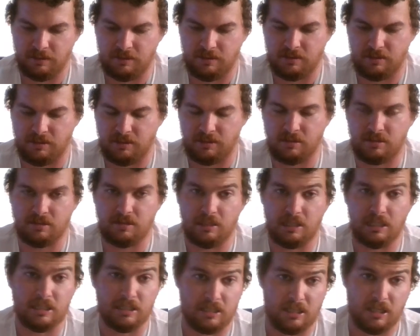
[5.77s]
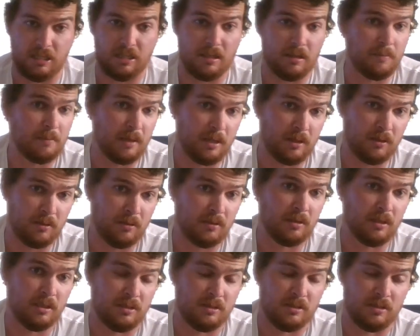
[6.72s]
It's just, it's getting
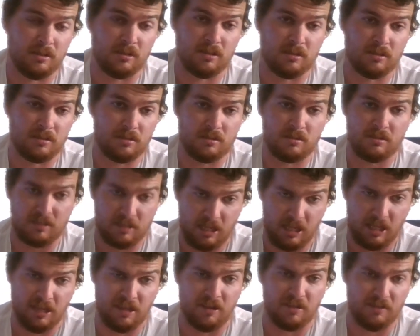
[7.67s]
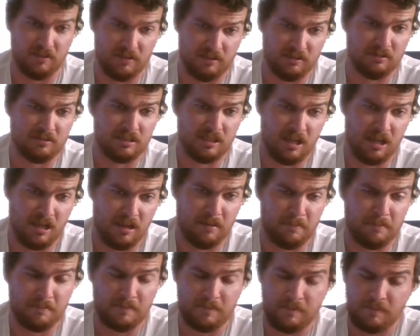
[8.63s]
better. It's just taking a little
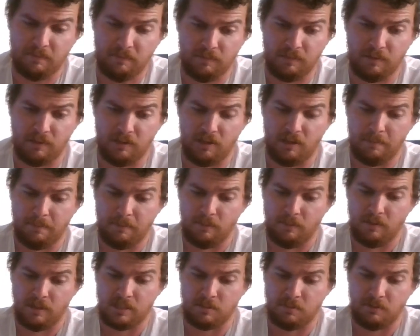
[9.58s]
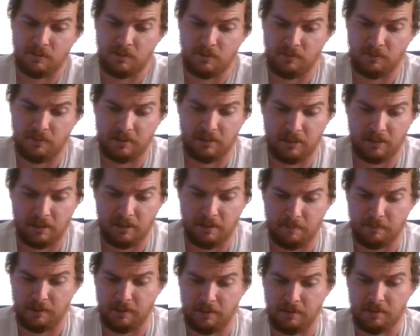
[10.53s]
time for the upper respiratory
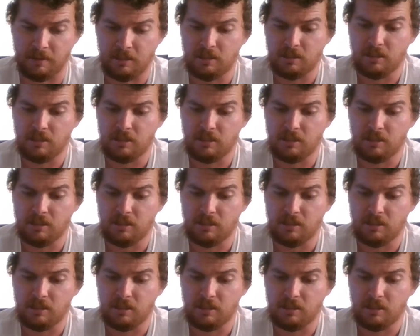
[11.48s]
thing, but